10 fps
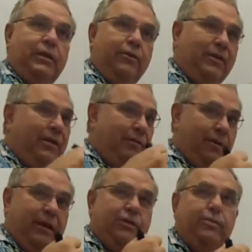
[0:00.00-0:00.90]
then you can
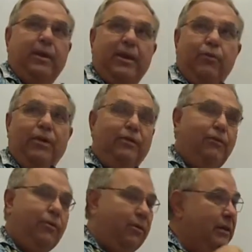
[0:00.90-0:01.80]
get your body ready for it.